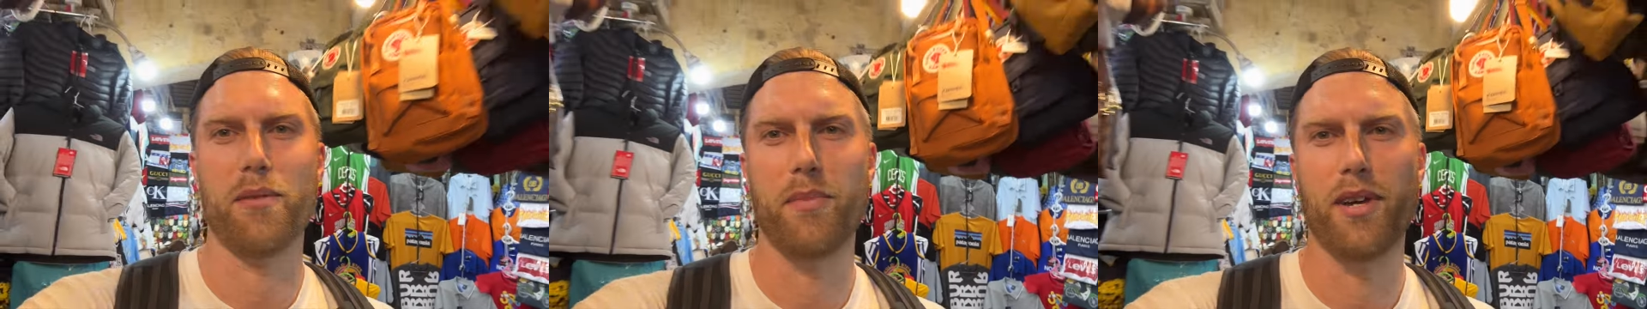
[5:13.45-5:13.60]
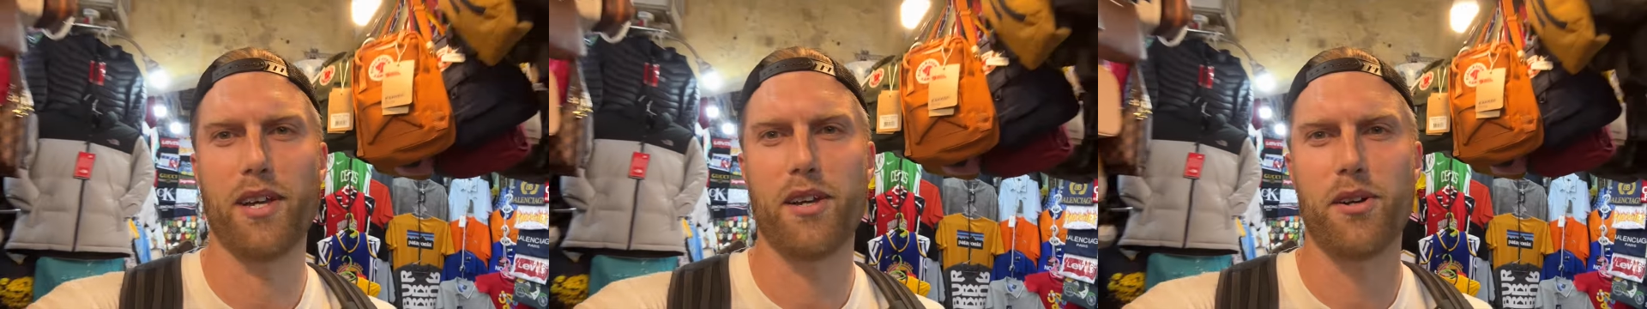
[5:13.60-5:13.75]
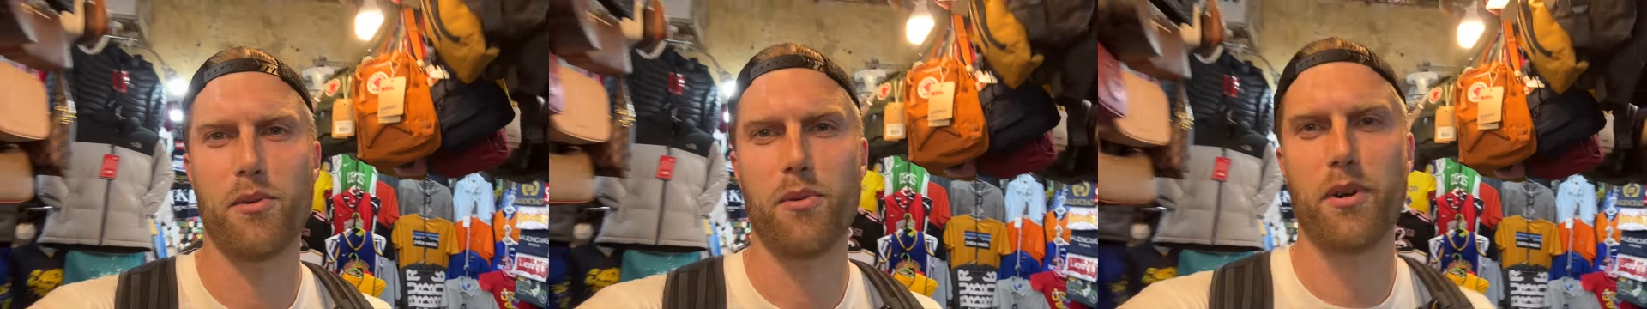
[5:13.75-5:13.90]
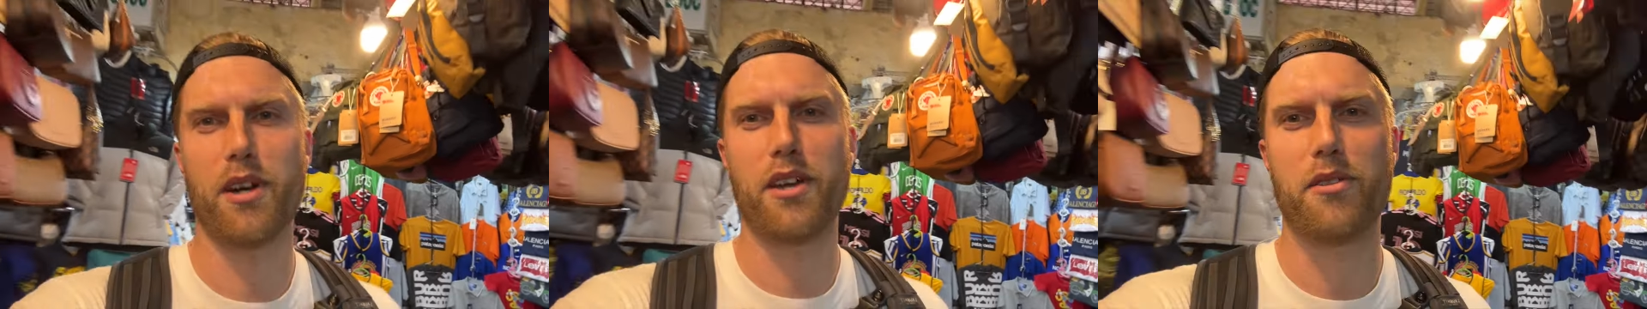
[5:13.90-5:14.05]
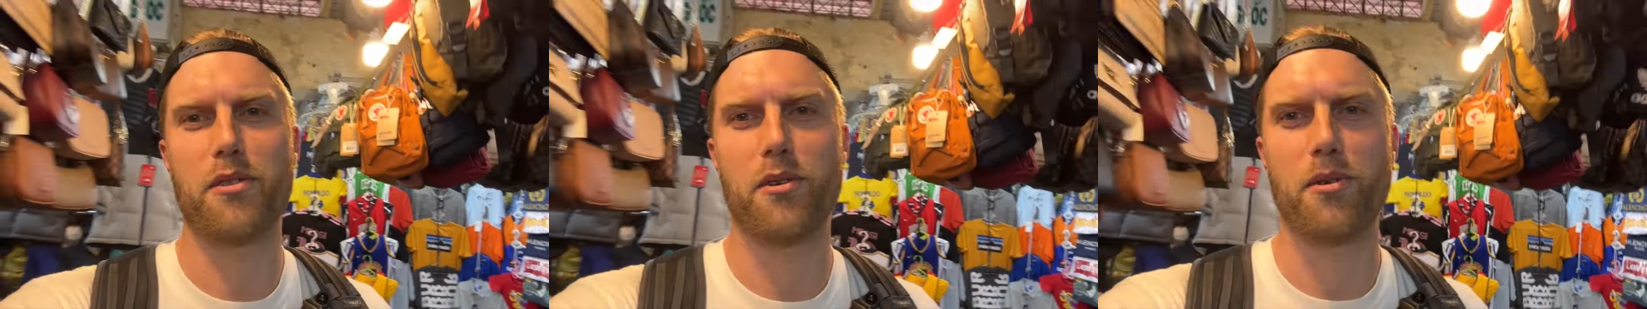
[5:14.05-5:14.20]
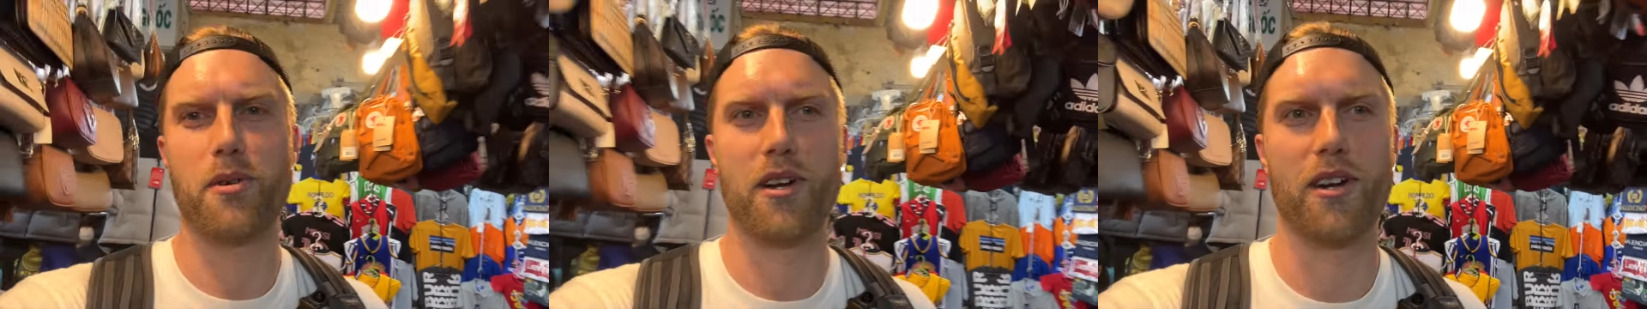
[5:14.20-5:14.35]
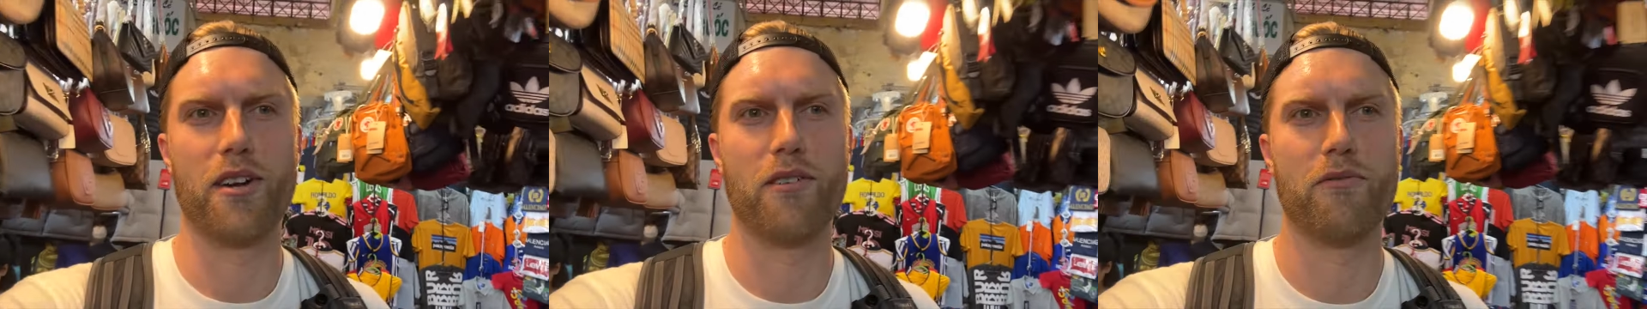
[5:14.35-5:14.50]
to make your way through
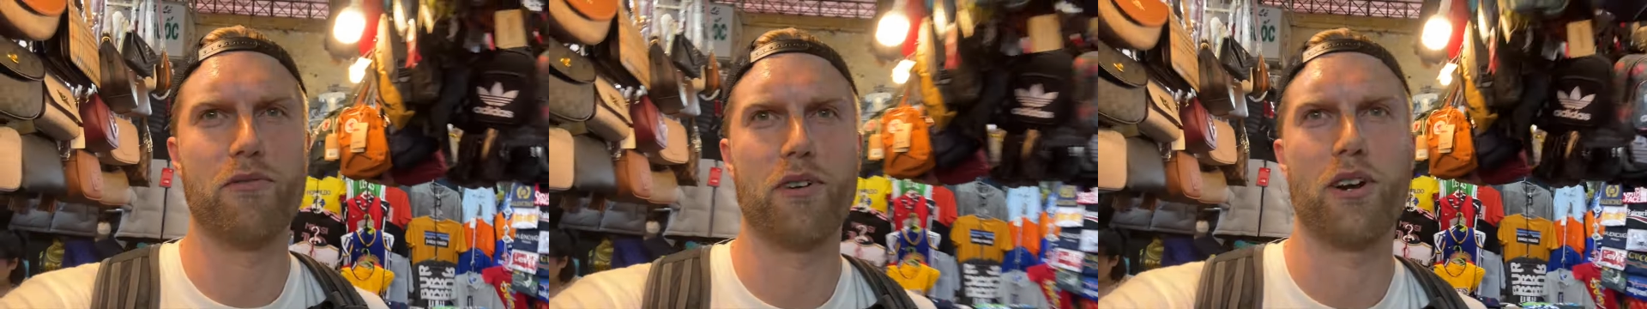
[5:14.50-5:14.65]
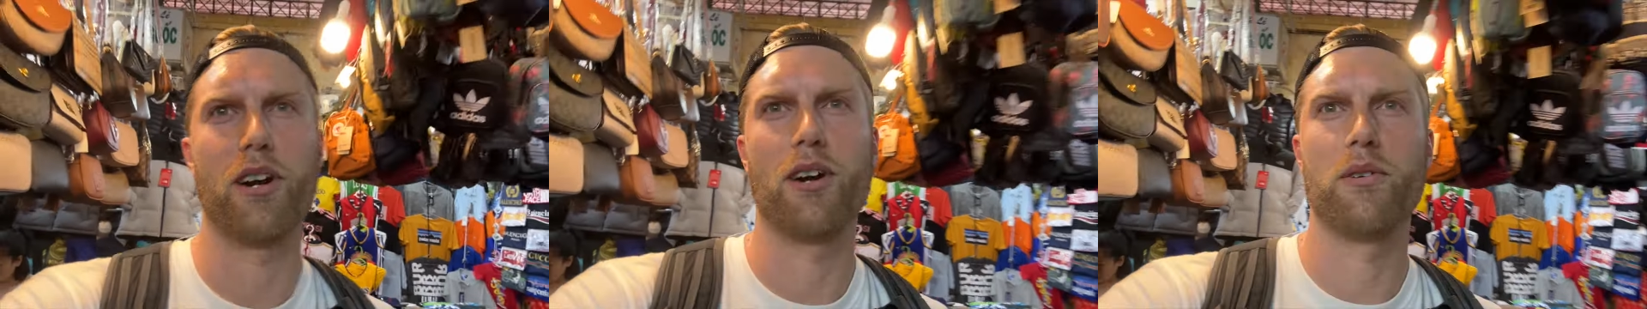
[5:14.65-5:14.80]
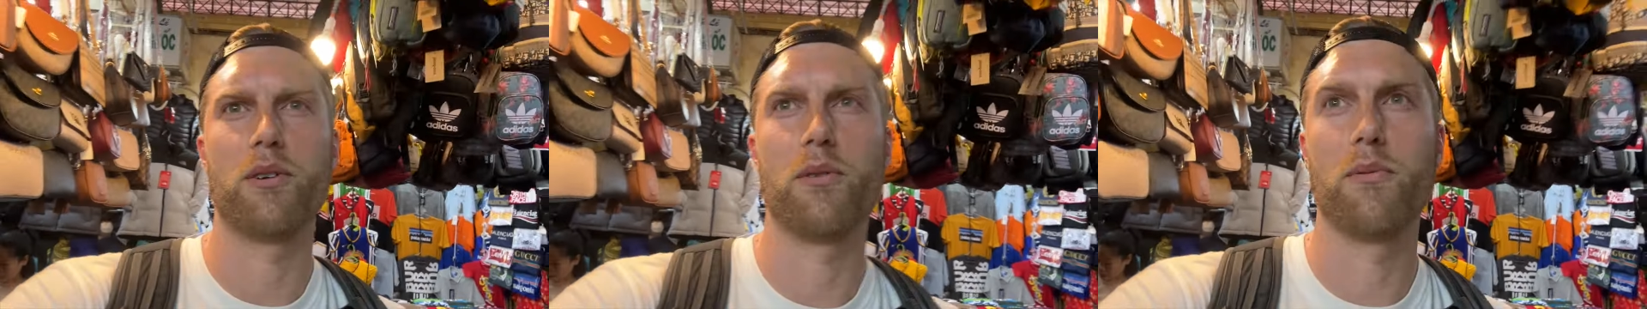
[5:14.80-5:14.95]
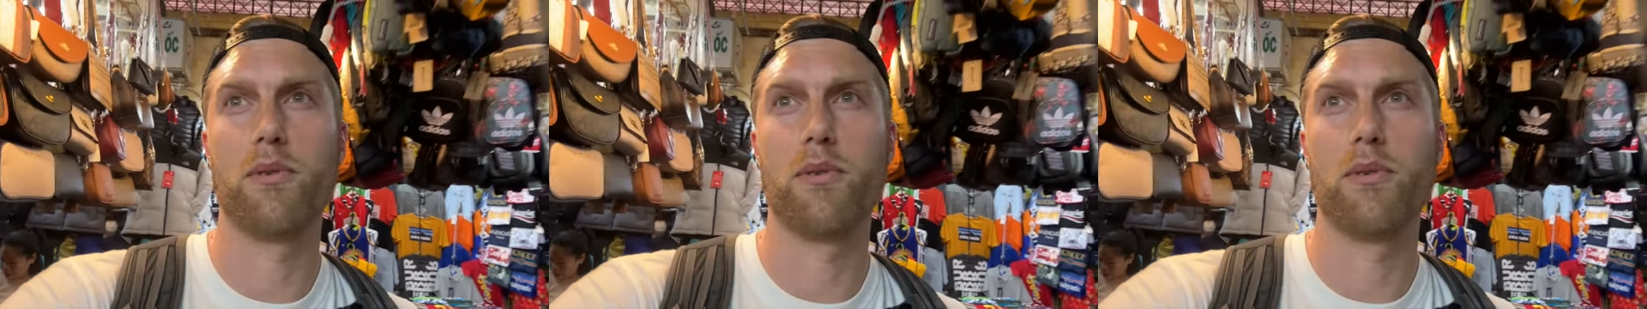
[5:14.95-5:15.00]
here and figure out what you